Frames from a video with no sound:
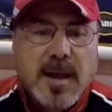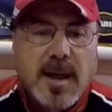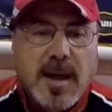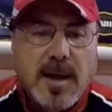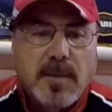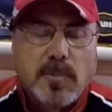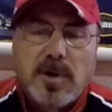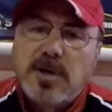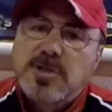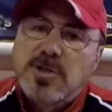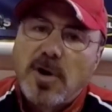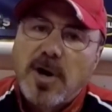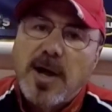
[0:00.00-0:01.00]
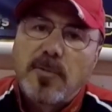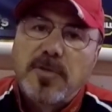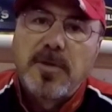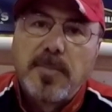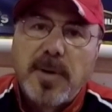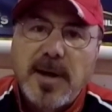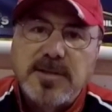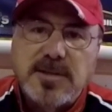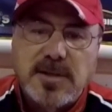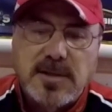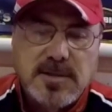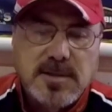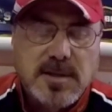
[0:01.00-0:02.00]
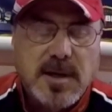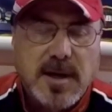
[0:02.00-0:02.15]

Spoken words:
and we're going to start out basics.